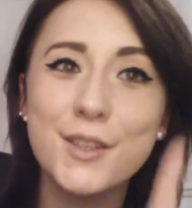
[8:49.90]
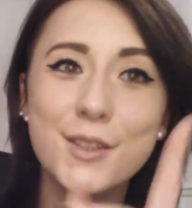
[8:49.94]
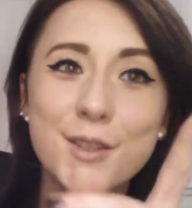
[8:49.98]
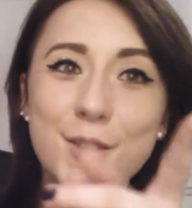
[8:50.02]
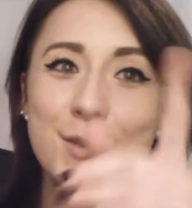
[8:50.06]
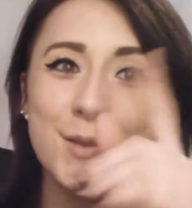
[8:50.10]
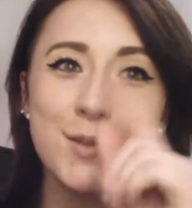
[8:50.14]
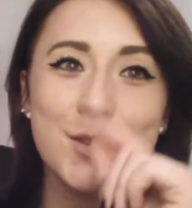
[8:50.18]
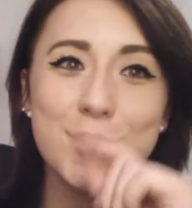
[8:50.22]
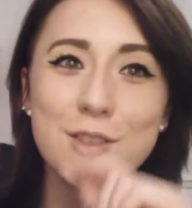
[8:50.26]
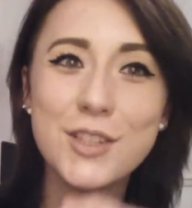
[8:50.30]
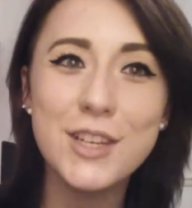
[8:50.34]

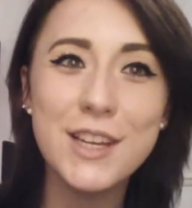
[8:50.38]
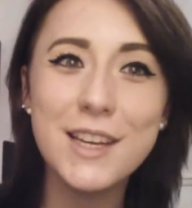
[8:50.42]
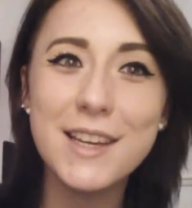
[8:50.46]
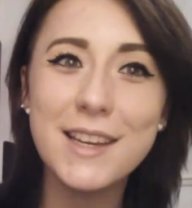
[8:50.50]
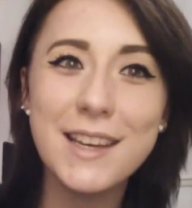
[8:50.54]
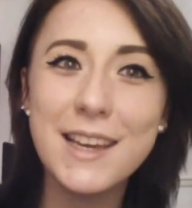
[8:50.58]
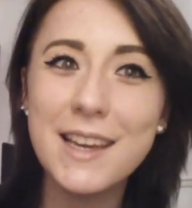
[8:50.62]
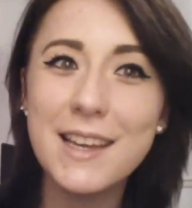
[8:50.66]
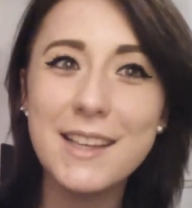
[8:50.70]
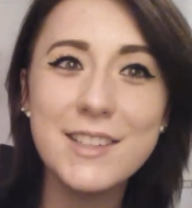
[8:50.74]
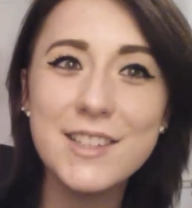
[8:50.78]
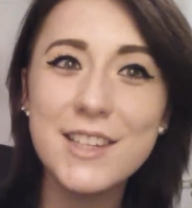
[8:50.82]
you
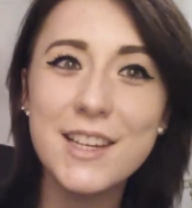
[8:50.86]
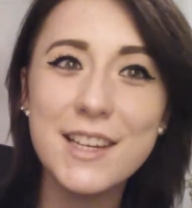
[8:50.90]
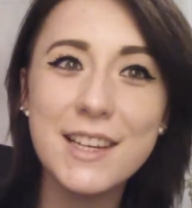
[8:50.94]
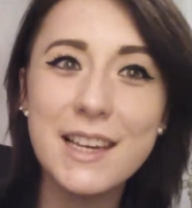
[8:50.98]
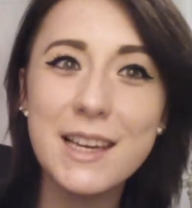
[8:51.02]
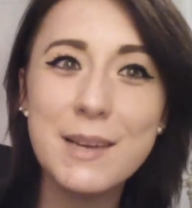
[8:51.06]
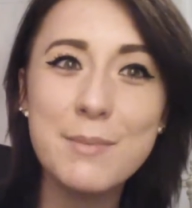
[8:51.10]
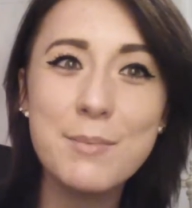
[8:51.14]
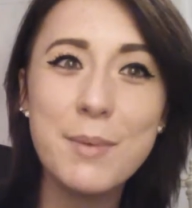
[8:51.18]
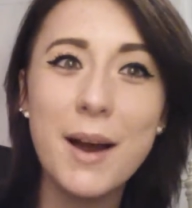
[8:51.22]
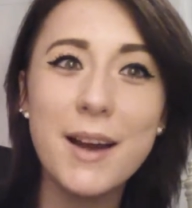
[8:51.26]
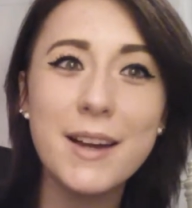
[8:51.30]
cheeky
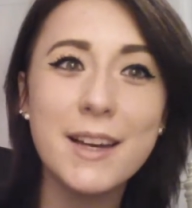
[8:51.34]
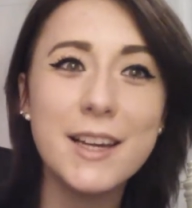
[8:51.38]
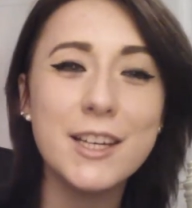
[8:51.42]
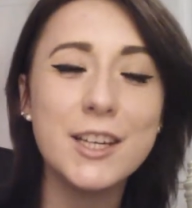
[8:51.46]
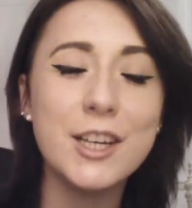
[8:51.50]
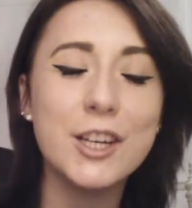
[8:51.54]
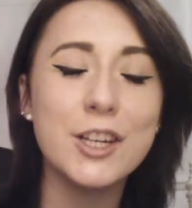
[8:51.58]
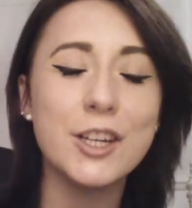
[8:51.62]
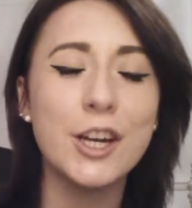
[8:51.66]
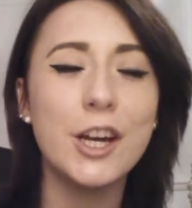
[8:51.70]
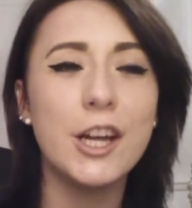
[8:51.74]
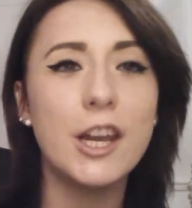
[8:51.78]
bugger,
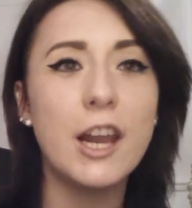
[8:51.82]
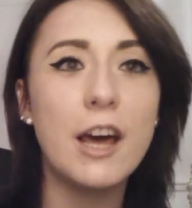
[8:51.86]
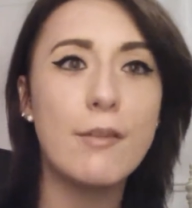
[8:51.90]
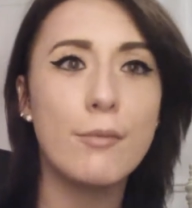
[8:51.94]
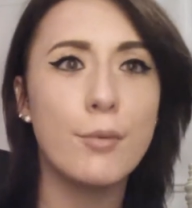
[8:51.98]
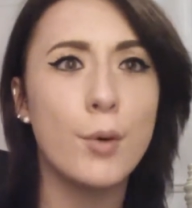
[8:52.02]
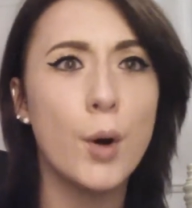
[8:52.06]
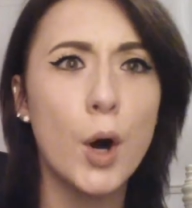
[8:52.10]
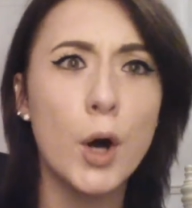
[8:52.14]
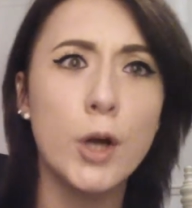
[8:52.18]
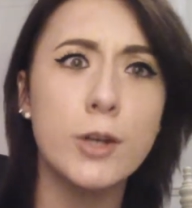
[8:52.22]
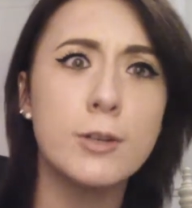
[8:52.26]
you could have
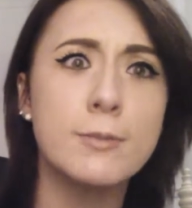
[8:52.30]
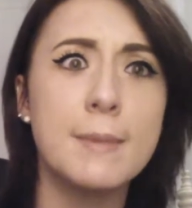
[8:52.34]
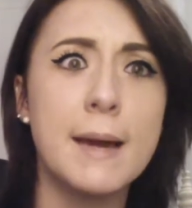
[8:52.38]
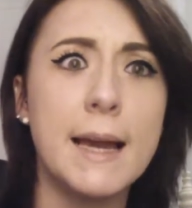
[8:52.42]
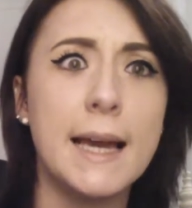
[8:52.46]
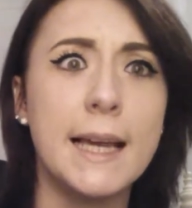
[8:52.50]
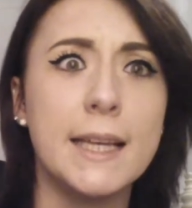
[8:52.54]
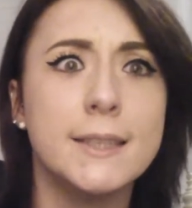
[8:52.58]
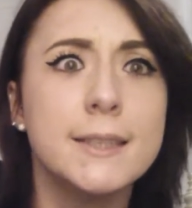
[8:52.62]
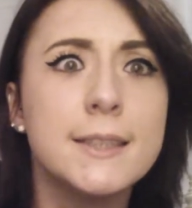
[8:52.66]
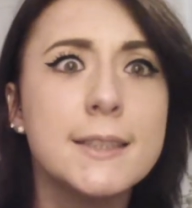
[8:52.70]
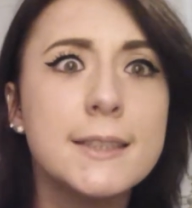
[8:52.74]
warned
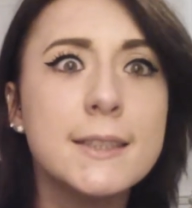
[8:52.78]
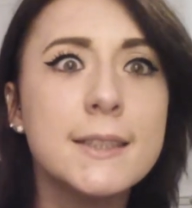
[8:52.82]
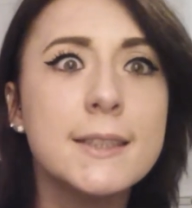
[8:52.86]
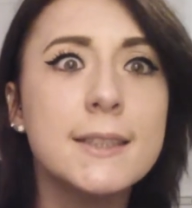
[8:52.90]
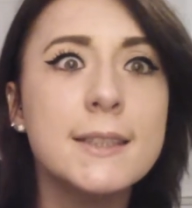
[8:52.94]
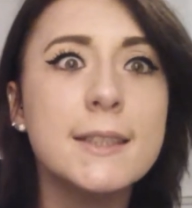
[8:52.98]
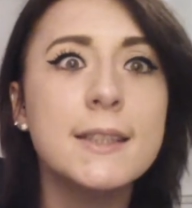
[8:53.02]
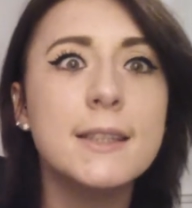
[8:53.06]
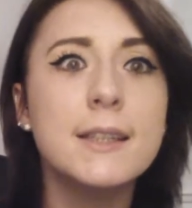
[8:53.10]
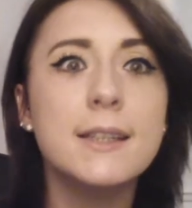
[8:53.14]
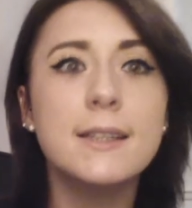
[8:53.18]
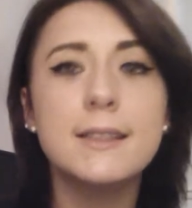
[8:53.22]
me.
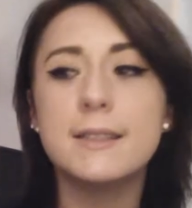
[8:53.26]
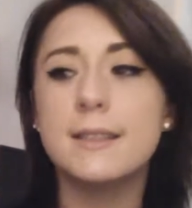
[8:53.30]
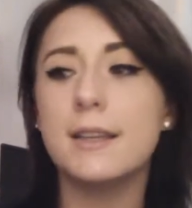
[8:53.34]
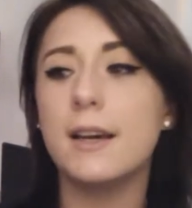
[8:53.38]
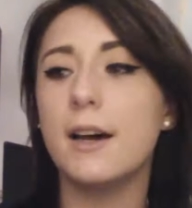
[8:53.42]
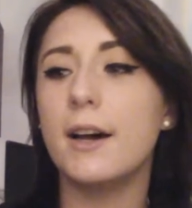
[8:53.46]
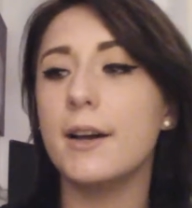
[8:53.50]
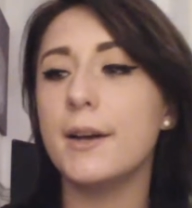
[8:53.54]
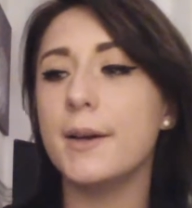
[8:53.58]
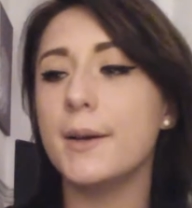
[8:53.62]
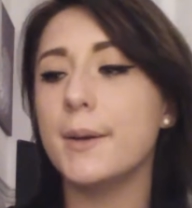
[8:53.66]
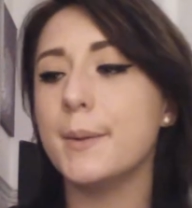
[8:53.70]

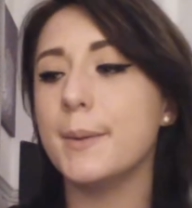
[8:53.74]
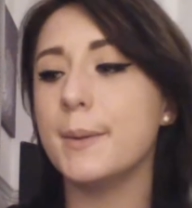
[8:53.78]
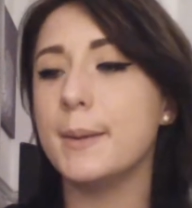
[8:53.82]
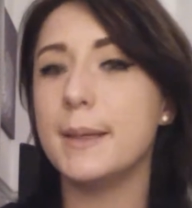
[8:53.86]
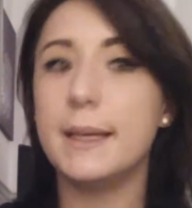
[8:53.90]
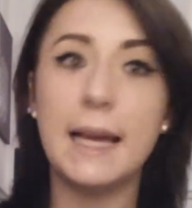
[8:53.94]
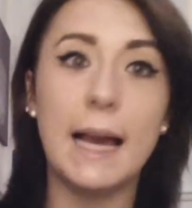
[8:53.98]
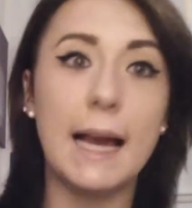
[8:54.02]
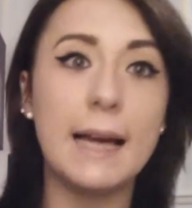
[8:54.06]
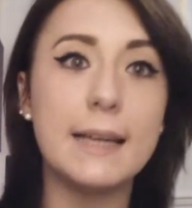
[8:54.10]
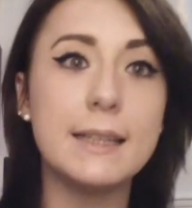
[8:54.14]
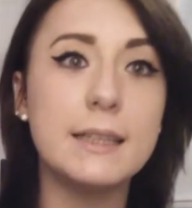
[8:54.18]
So
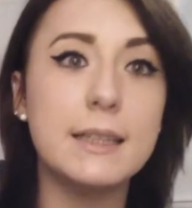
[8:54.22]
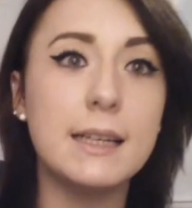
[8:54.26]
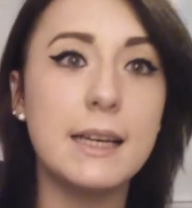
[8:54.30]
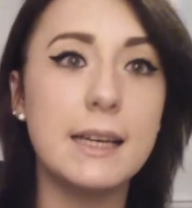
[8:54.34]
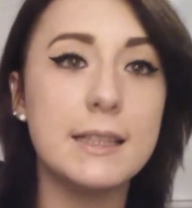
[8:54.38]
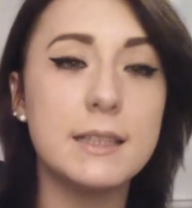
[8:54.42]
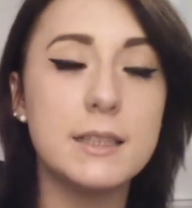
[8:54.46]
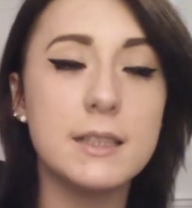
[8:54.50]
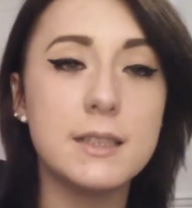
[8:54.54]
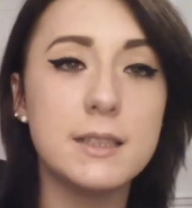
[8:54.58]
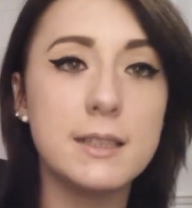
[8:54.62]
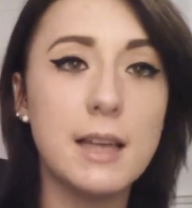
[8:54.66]
yeah,
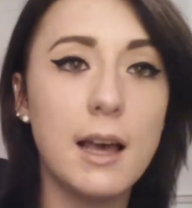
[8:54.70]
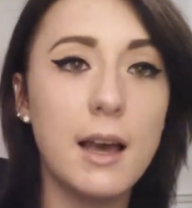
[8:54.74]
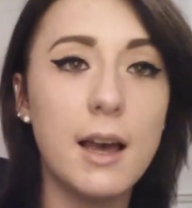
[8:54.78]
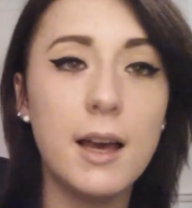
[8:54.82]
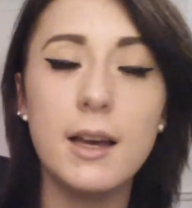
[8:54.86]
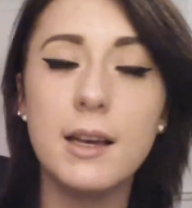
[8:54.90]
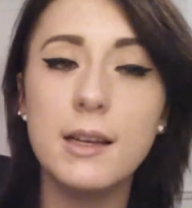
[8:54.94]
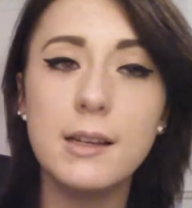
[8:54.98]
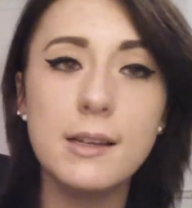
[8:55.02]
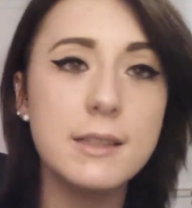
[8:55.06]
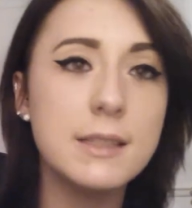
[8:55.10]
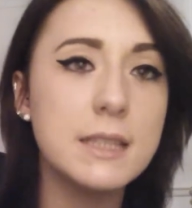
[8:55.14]
it's
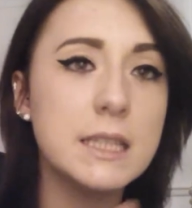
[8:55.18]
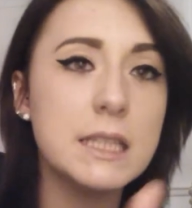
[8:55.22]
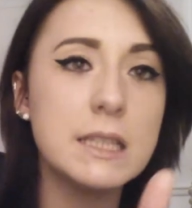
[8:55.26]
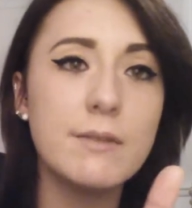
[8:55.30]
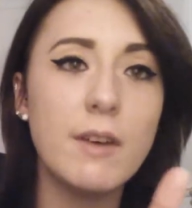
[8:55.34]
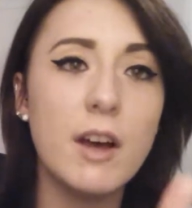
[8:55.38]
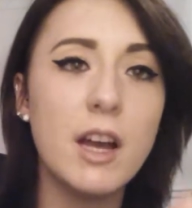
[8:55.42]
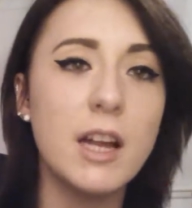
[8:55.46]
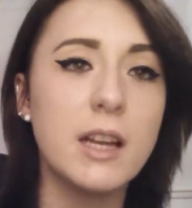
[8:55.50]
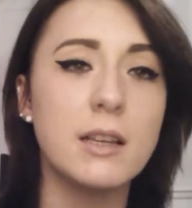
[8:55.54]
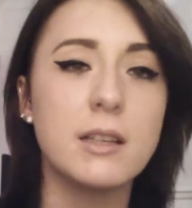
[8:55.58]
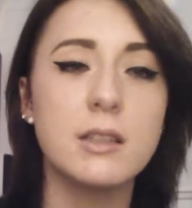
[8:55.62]

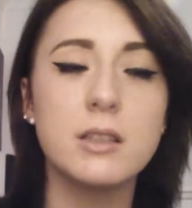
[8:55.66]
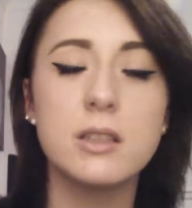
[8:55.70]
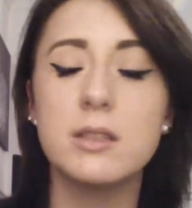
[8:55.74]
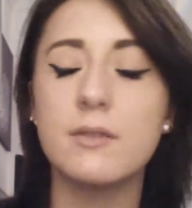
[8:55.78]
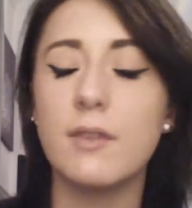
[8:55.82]
fine.